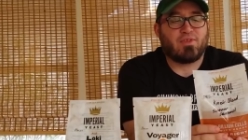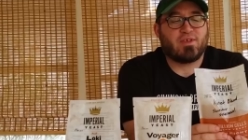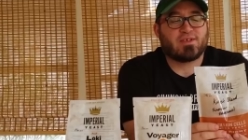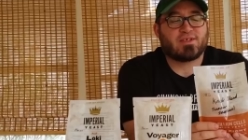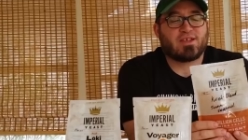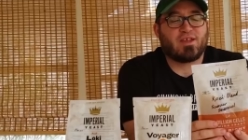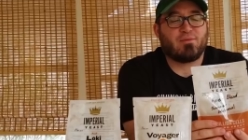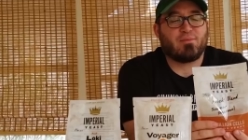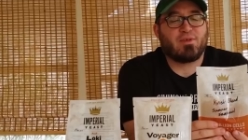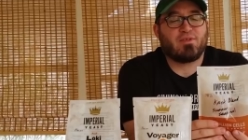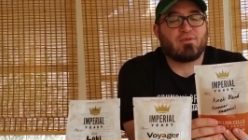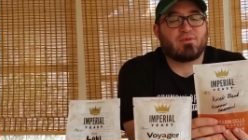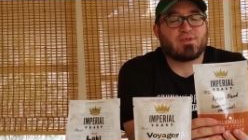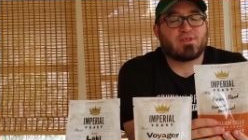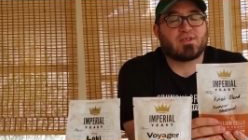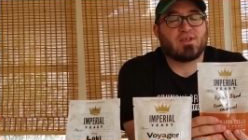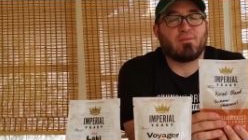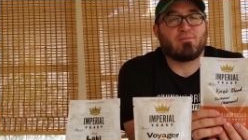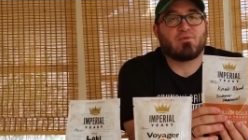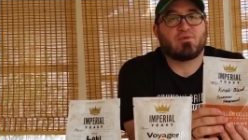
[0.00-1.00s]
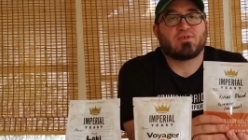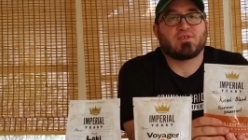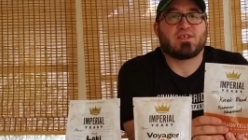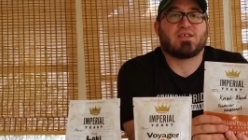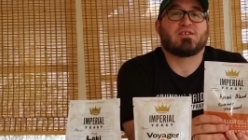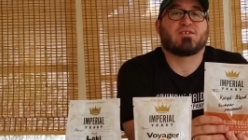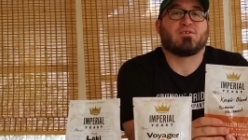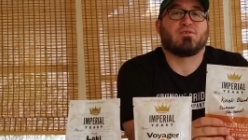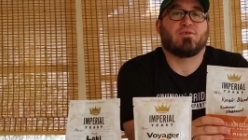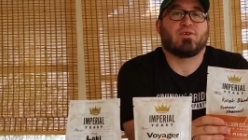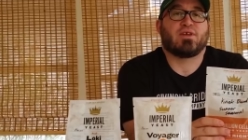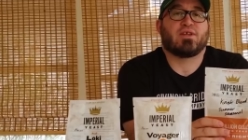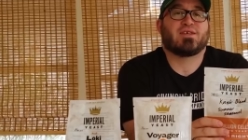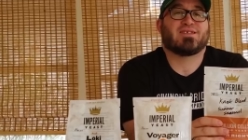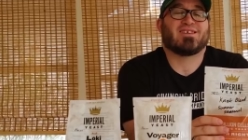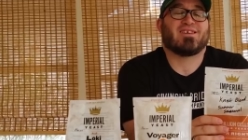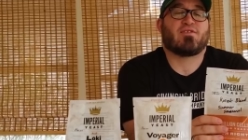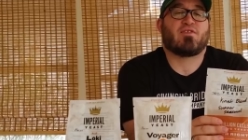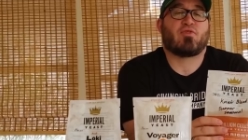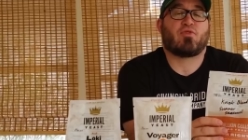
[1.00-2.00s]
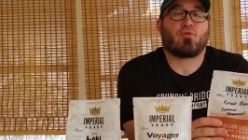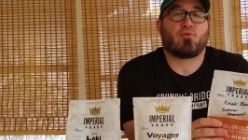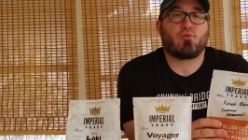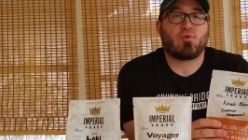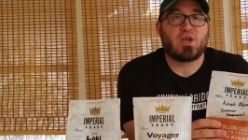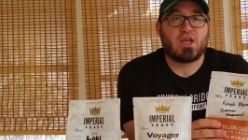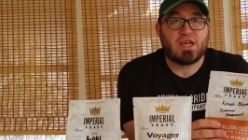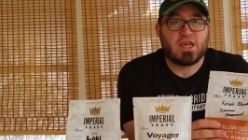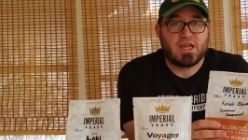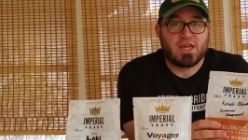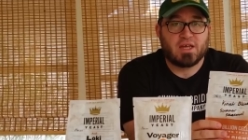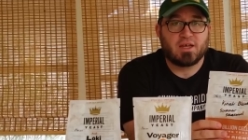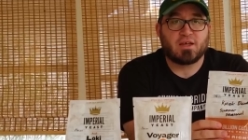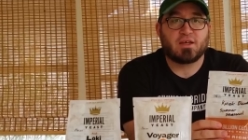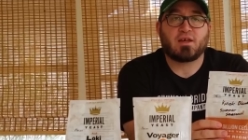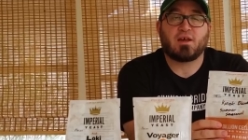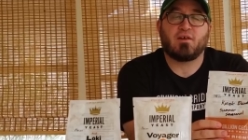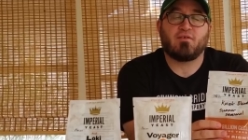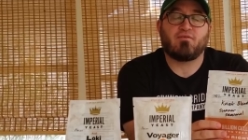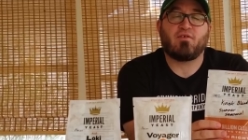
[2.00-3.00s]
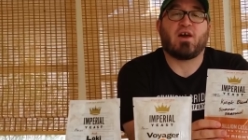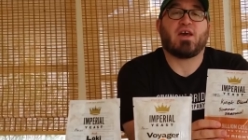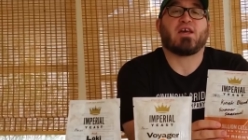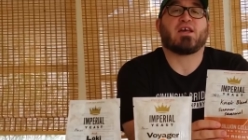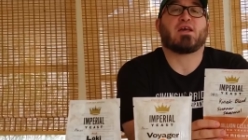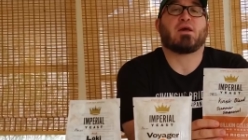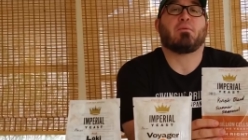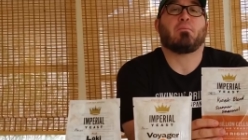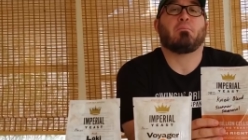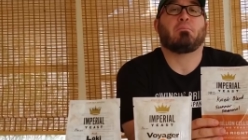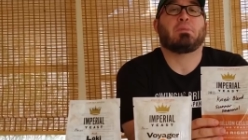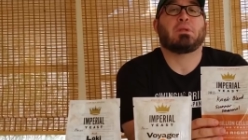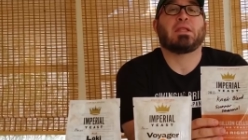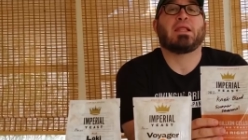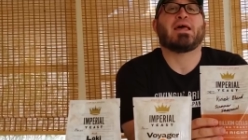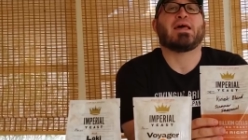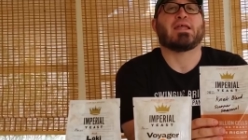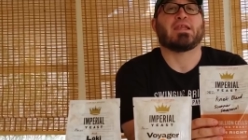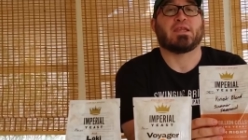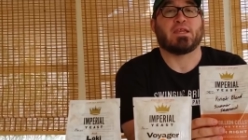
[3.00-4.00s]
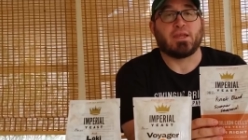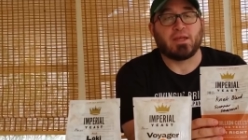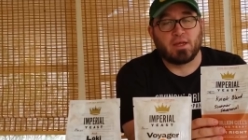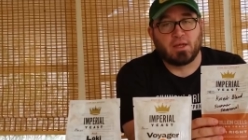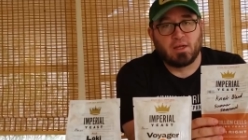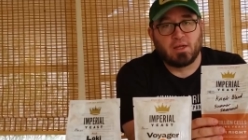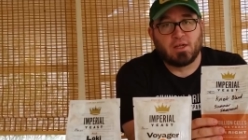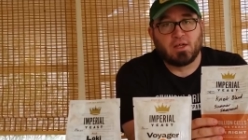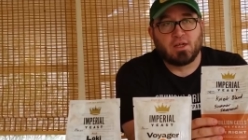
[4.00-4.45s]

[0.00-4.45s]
This is going to be their summer seasonal. It is a three Kveik blend.